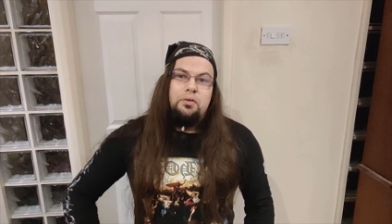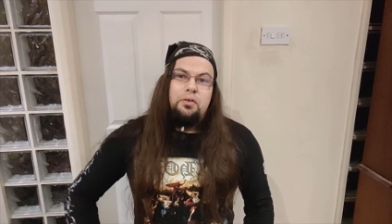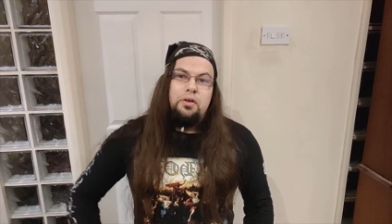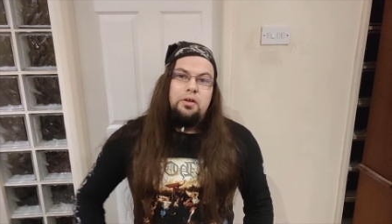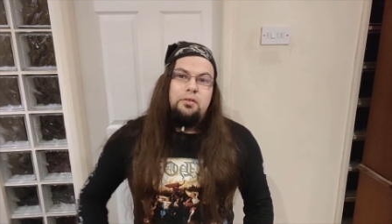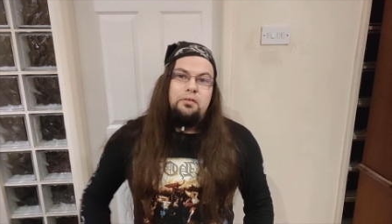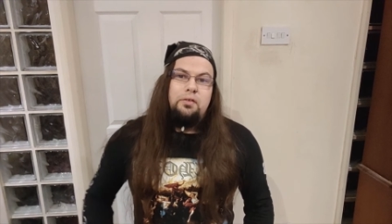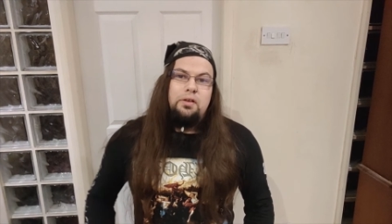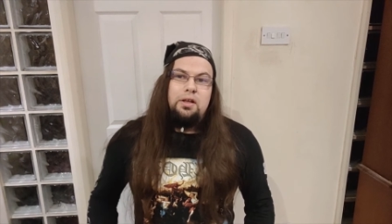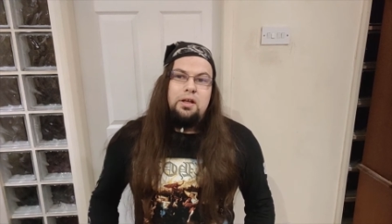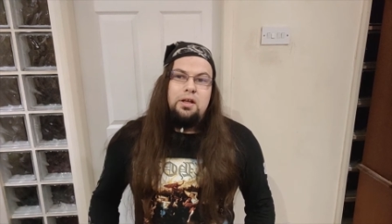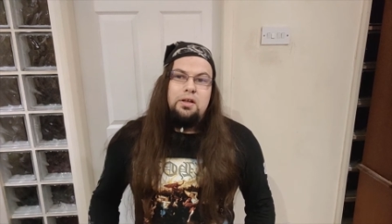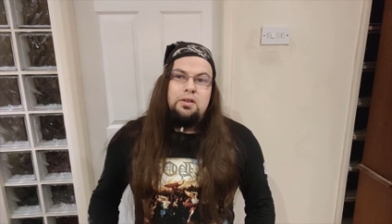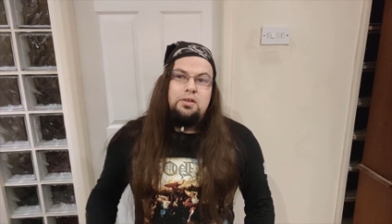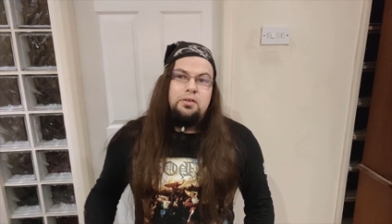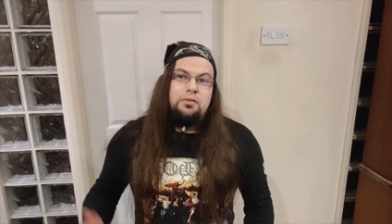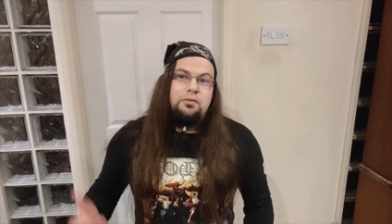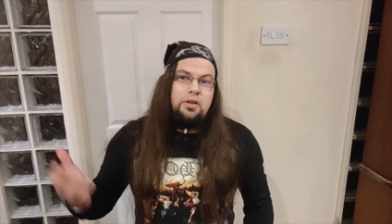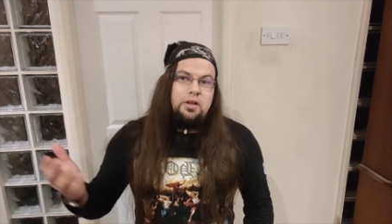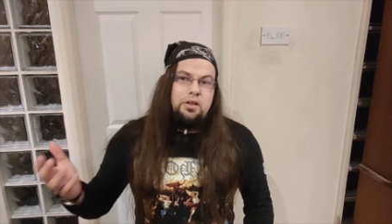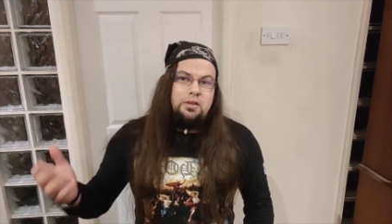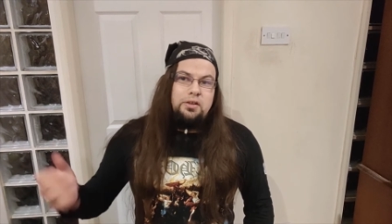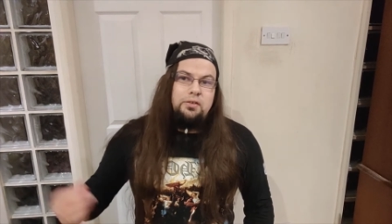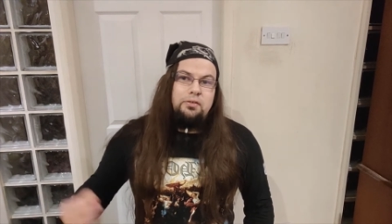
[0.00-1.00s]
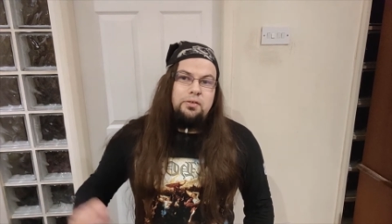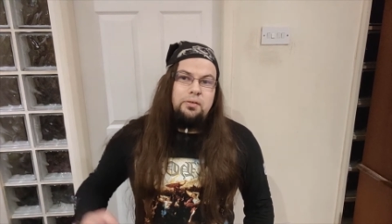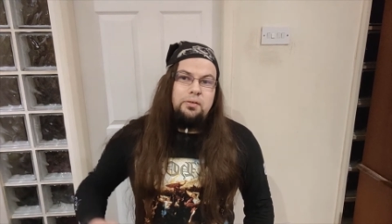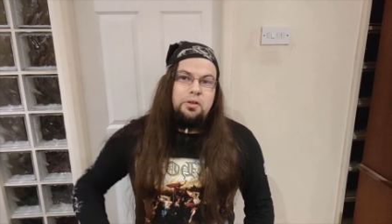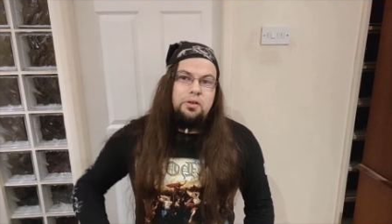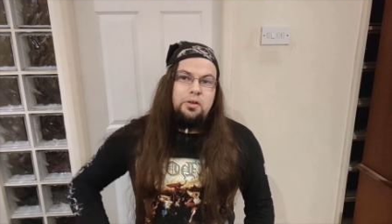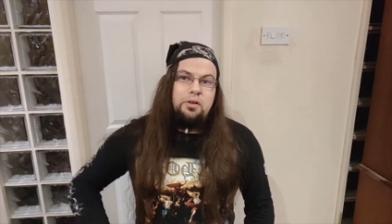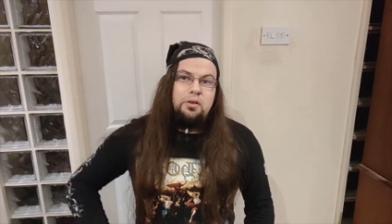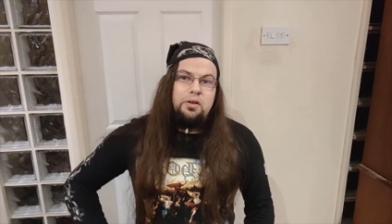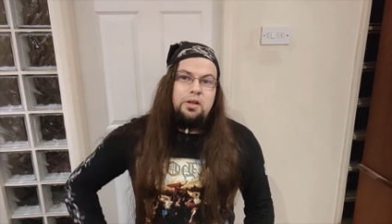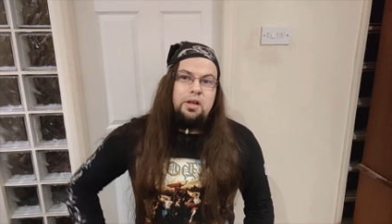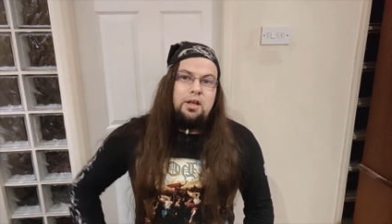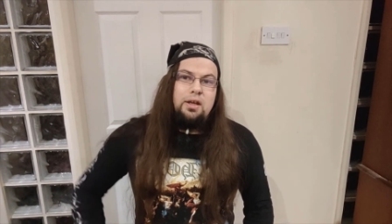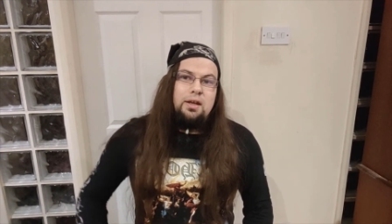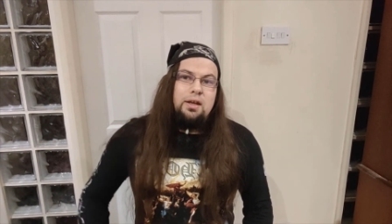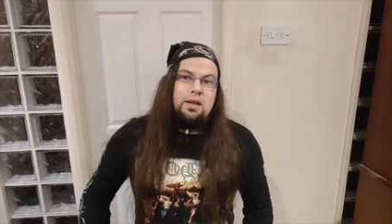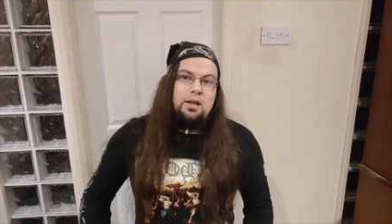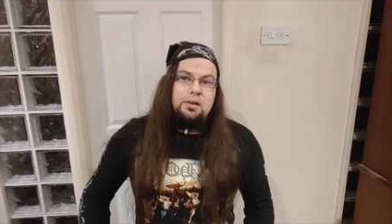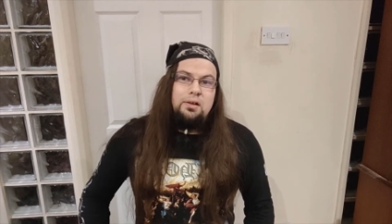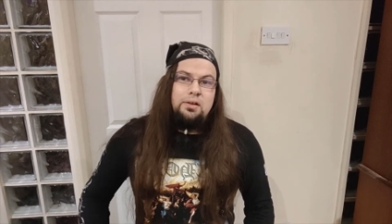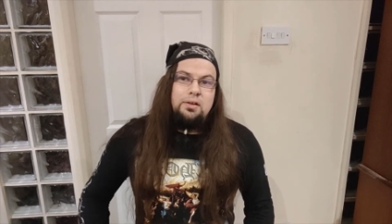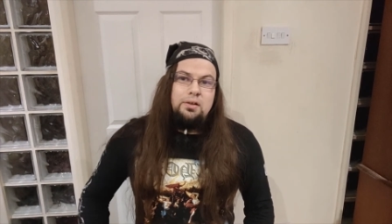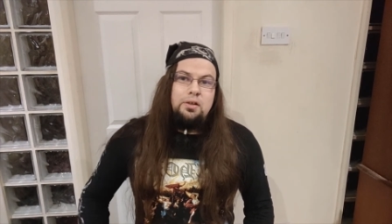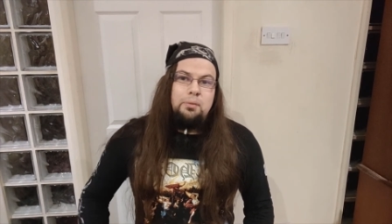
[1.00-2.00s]
who's over the age of 30 from the UK
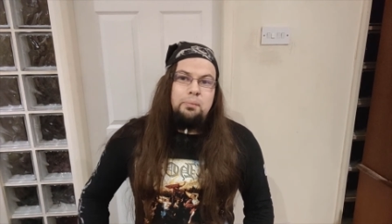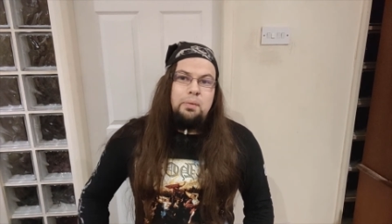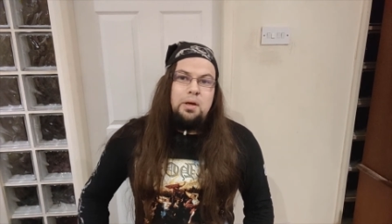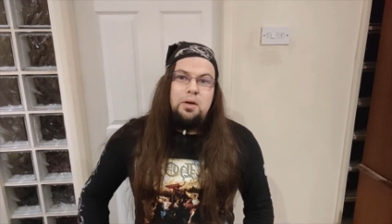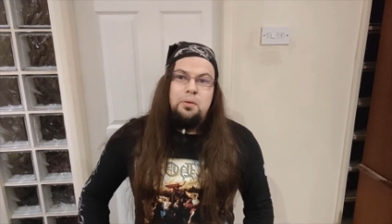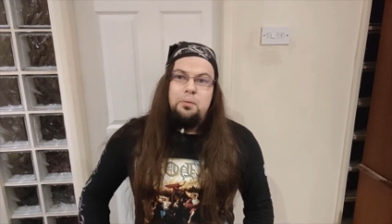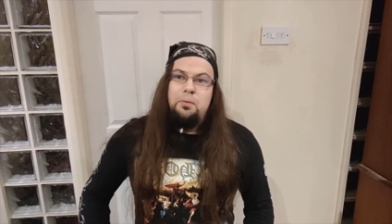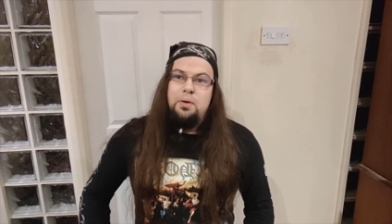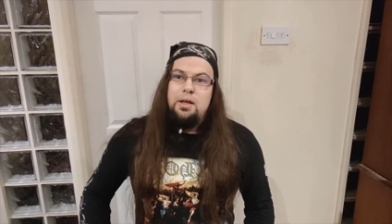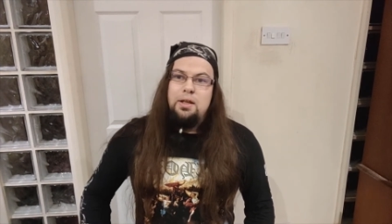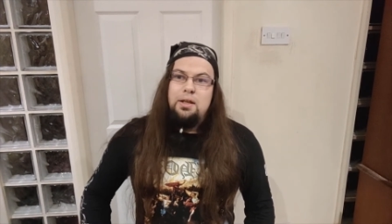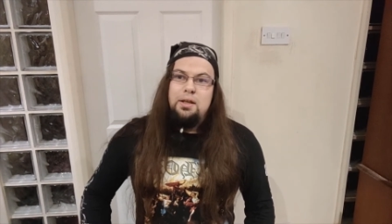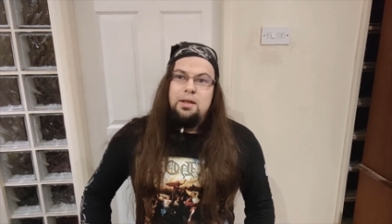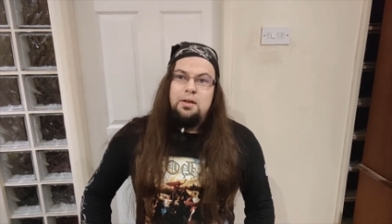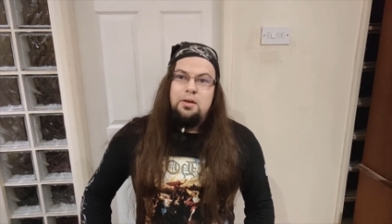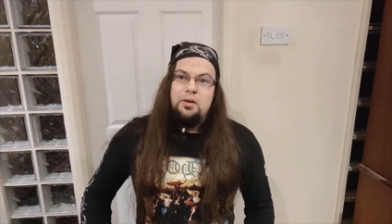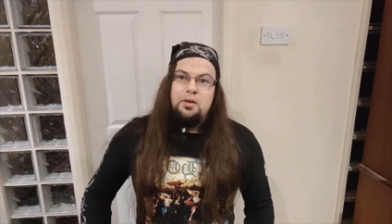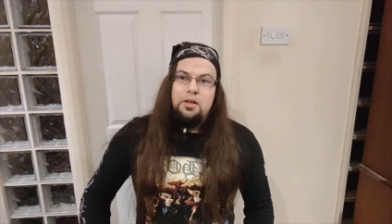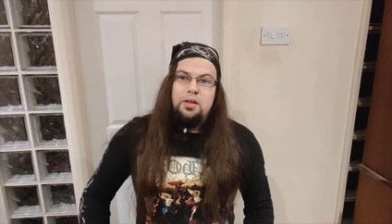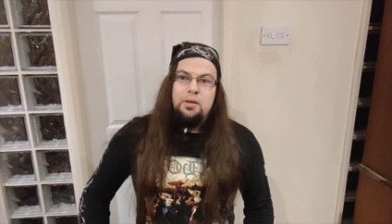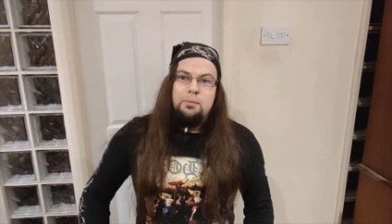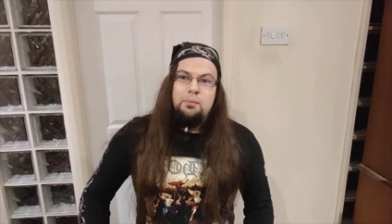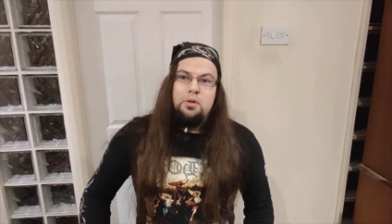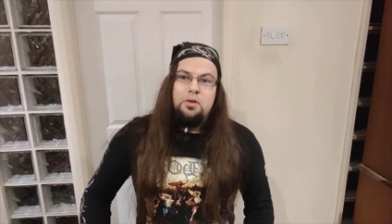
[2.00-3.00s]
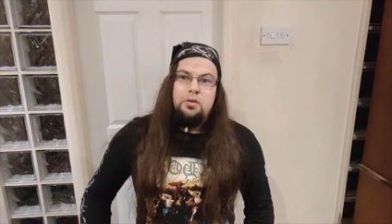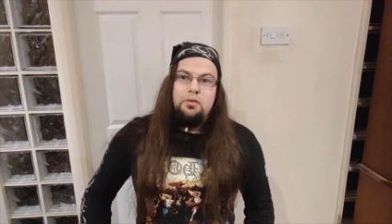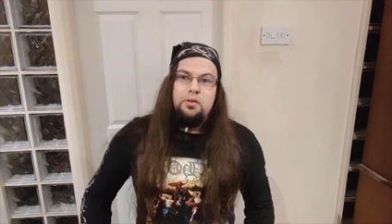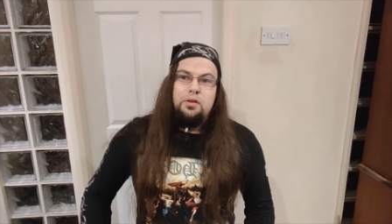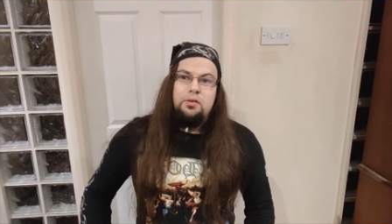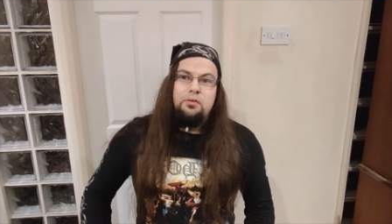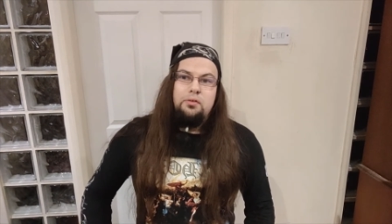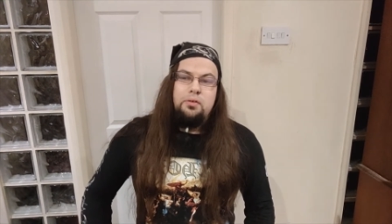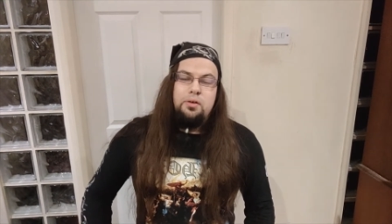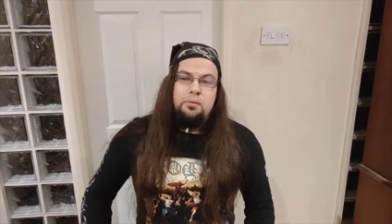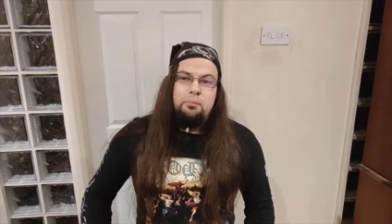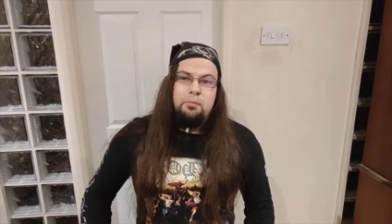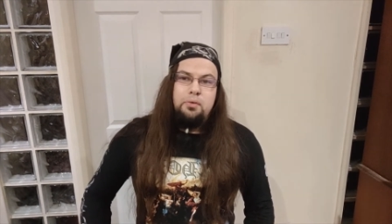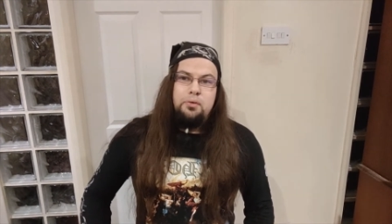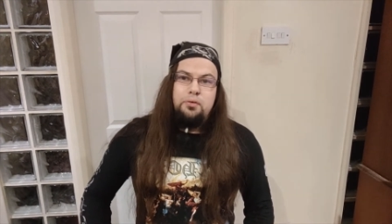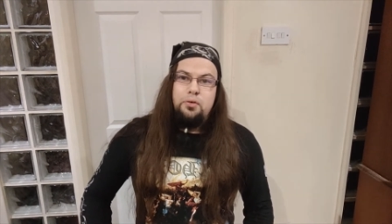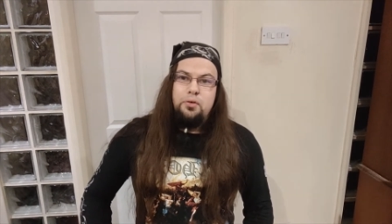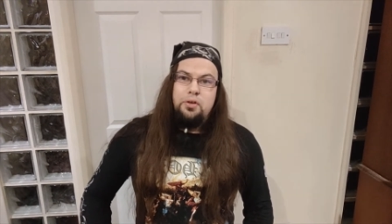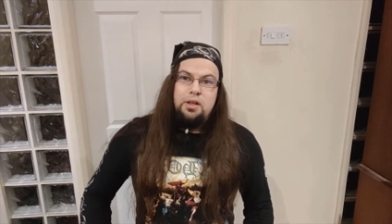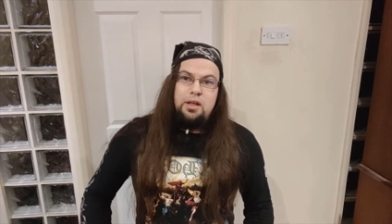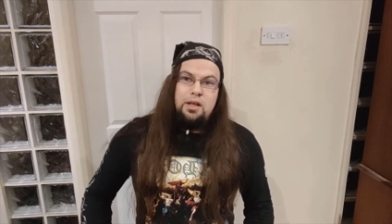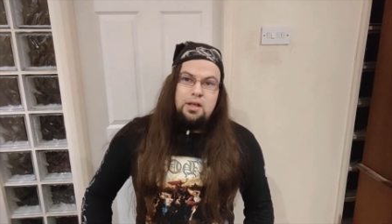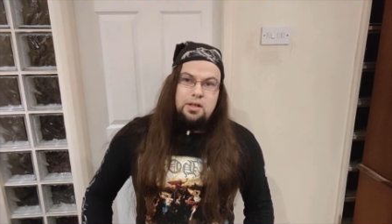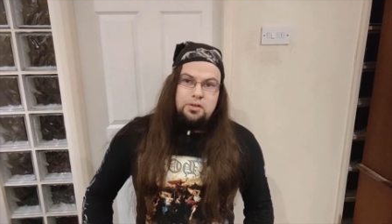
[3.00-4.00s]
and Ireland about where they got their music
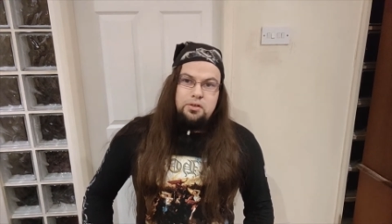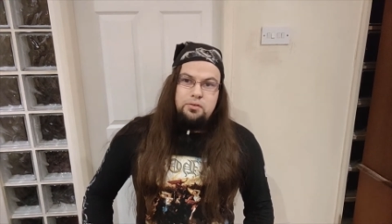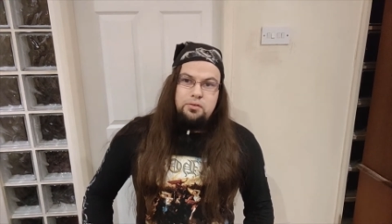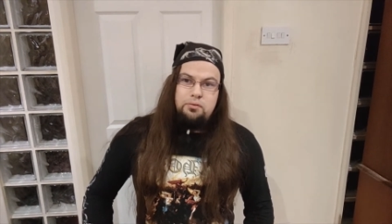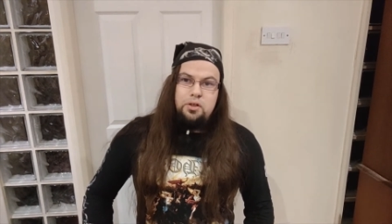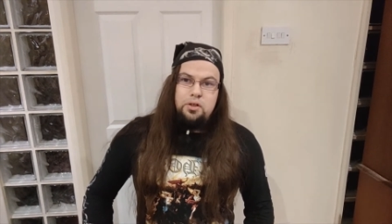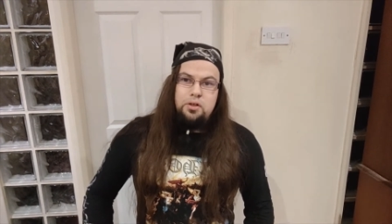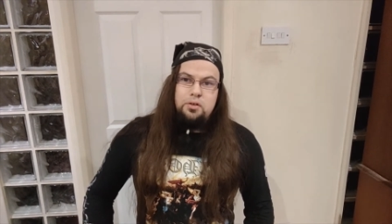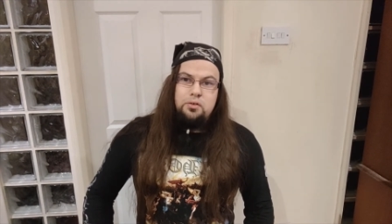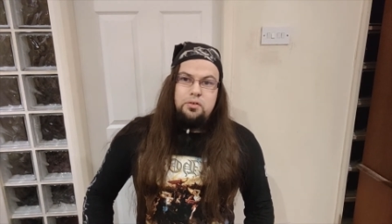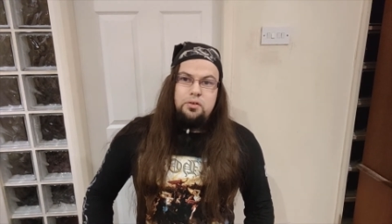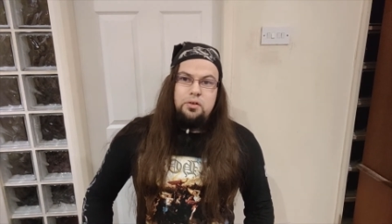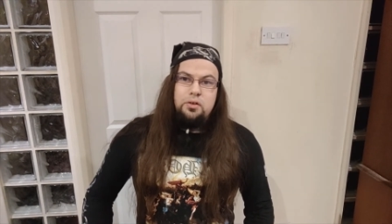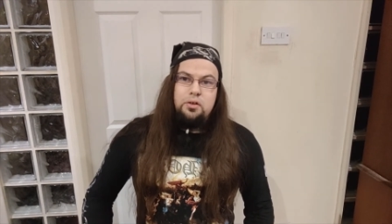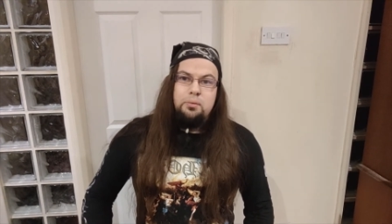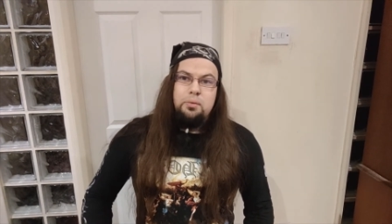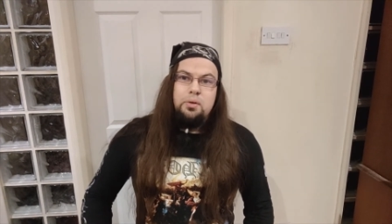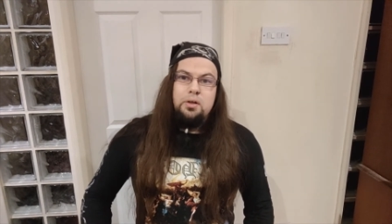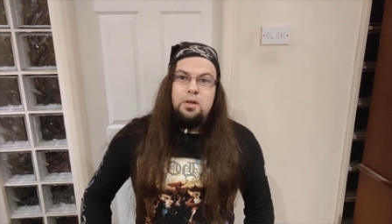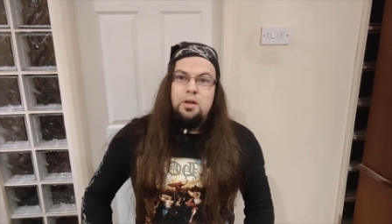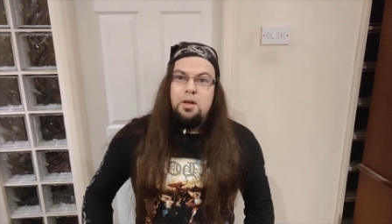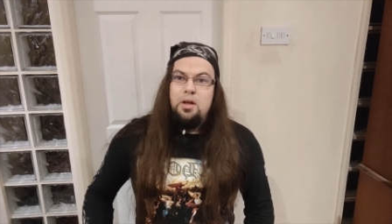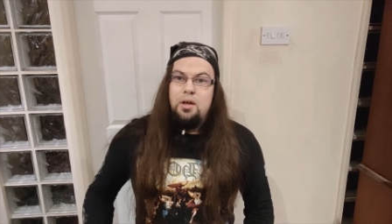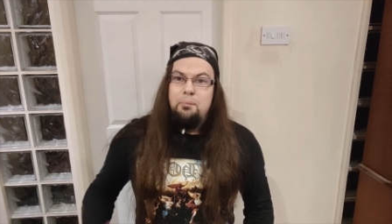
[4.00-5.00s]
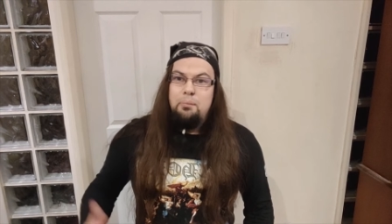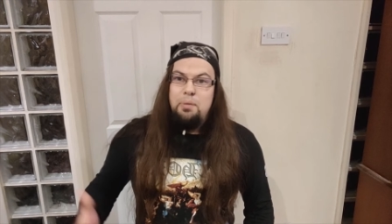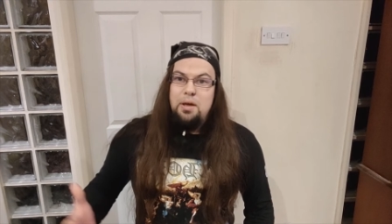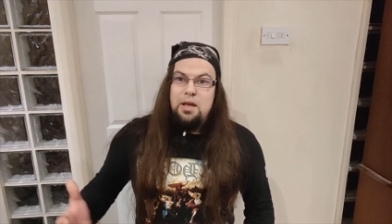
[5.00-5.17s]
from before the age of YouTube